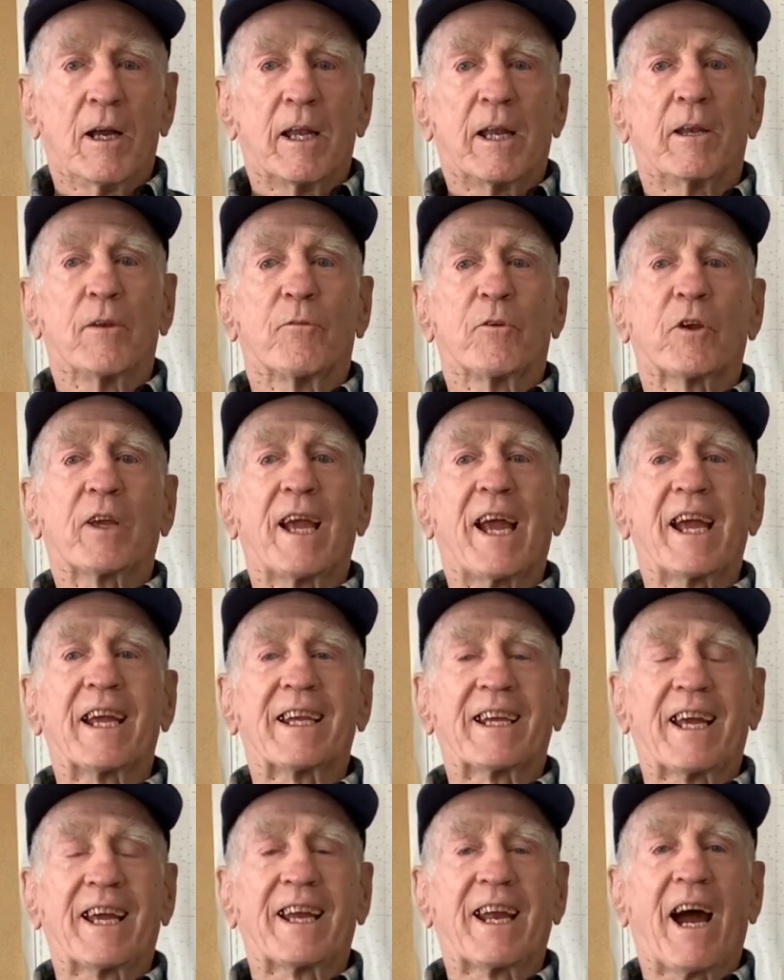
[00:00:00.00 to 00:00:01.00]
And if you
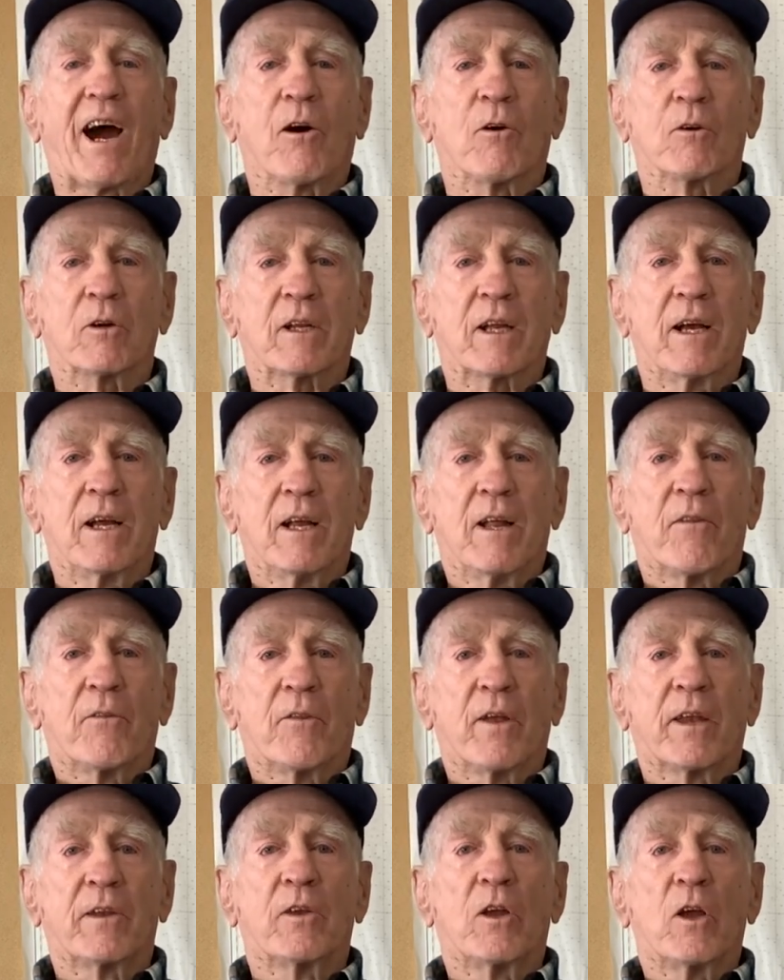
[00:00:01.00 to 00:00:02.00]
can't get out,
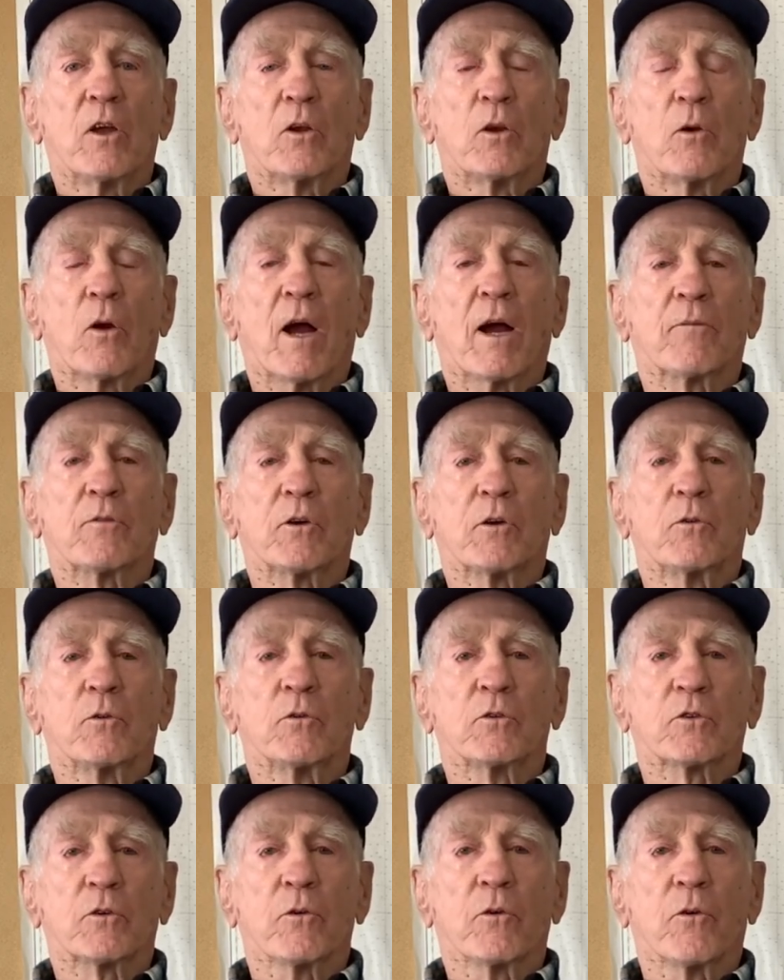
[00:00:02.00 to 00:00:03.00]
then you have to
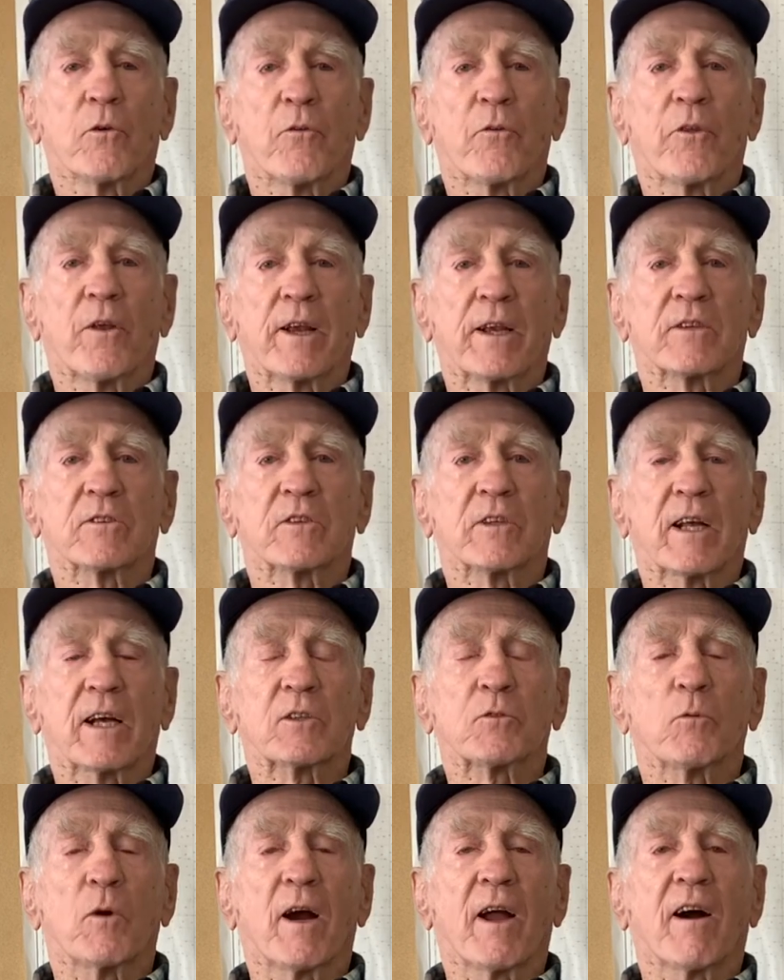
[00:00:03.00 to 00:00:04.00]
do certain things.
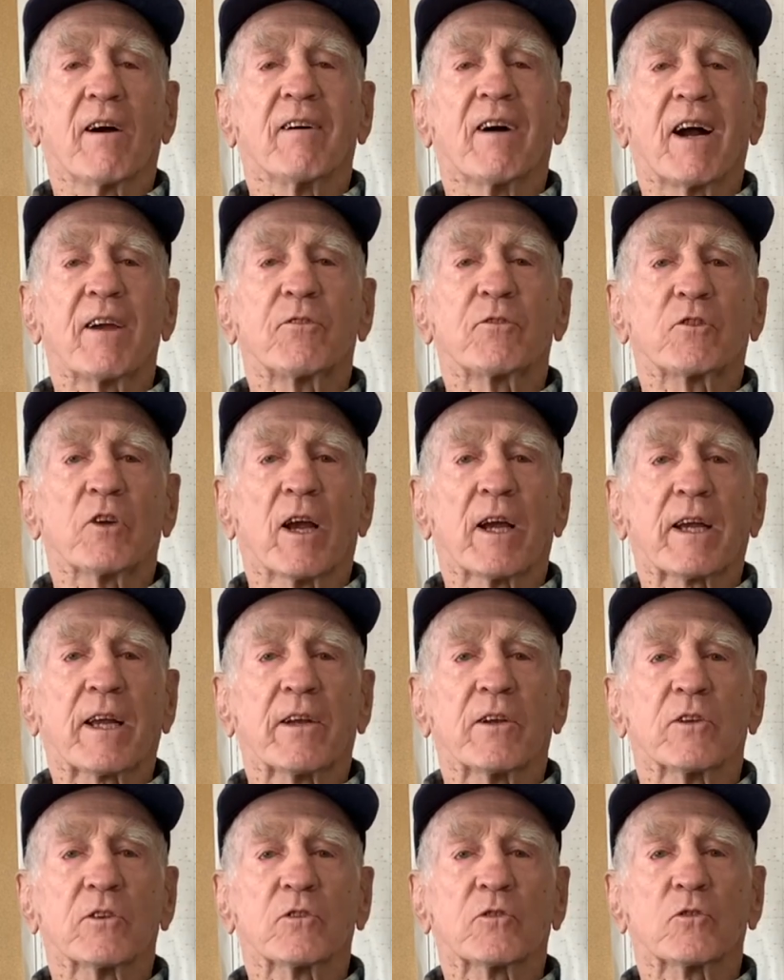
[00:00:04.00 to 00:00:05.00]
That's why a life
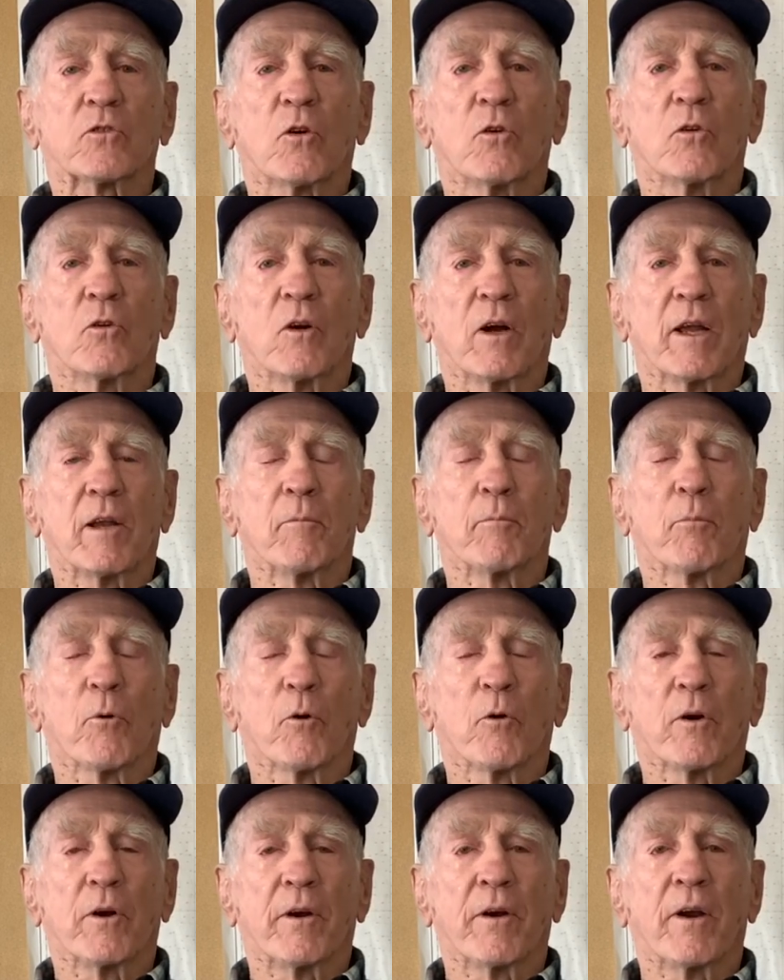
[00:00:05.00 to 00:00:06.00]
jacket is so
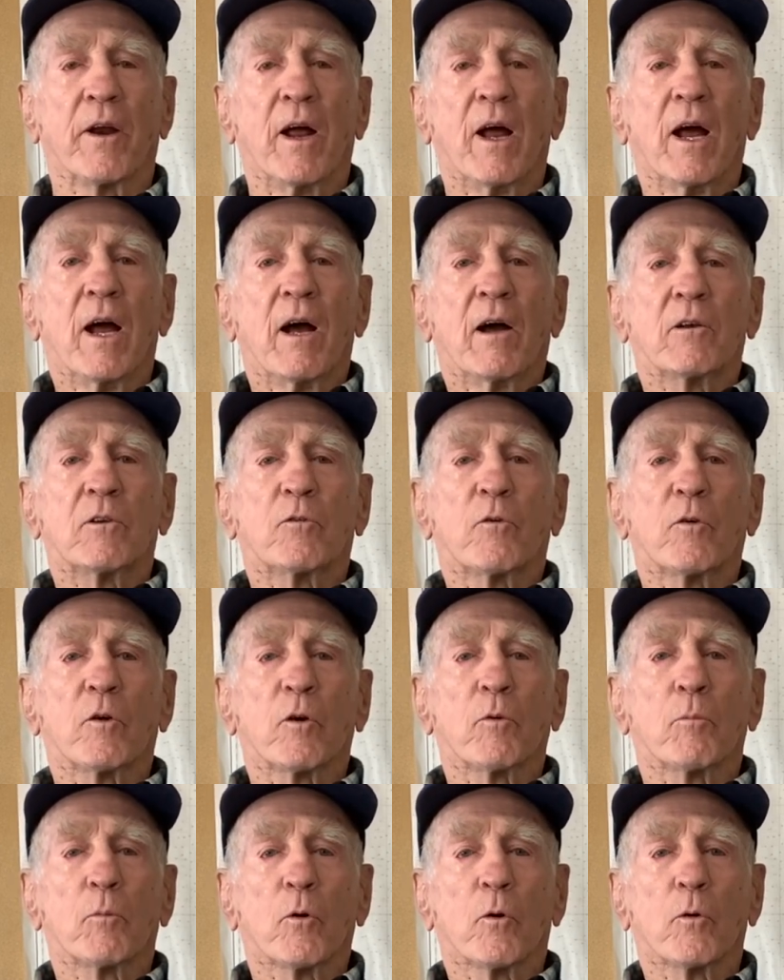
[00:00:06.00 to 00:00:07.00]
important to
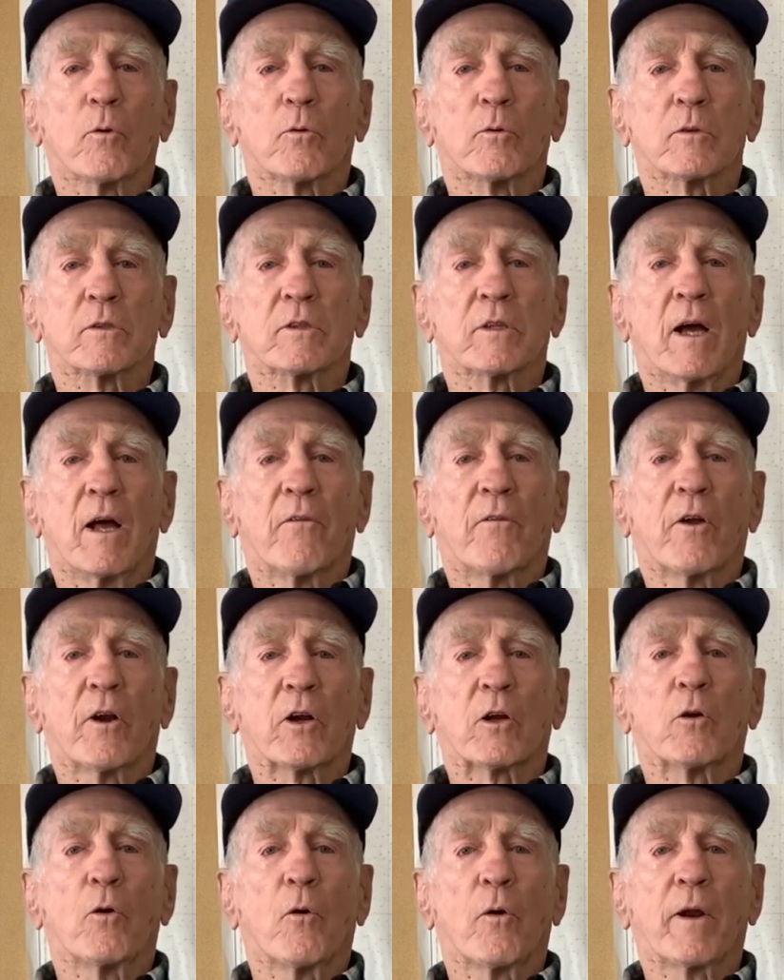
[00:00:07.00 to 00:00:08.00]
our borders that are
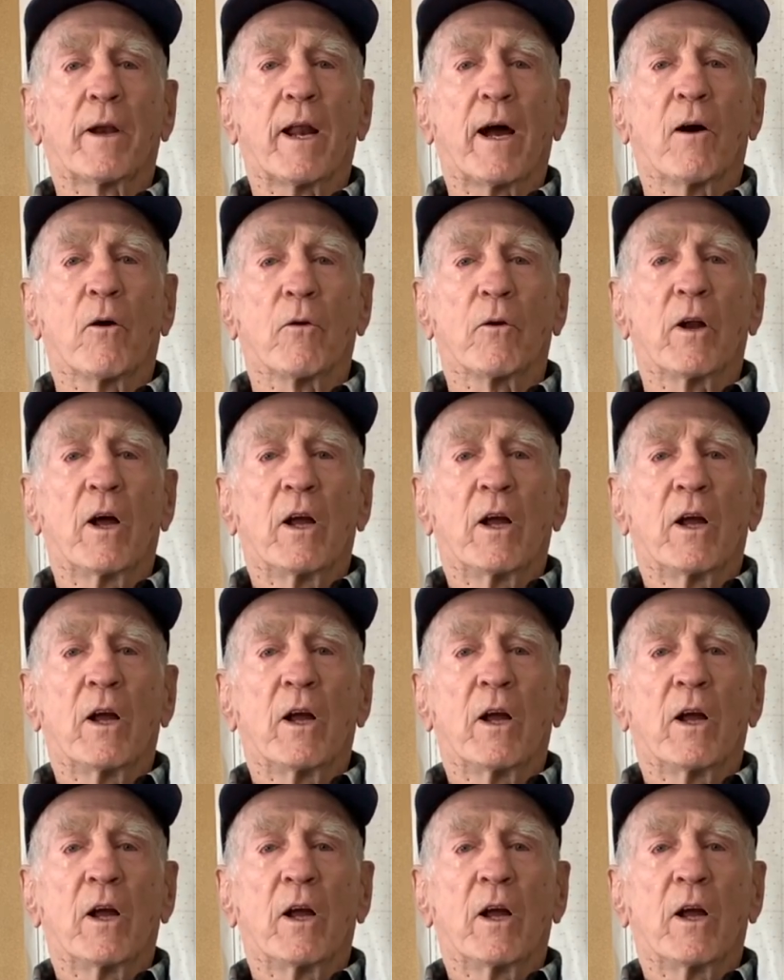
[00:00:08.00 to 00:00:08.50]
going out.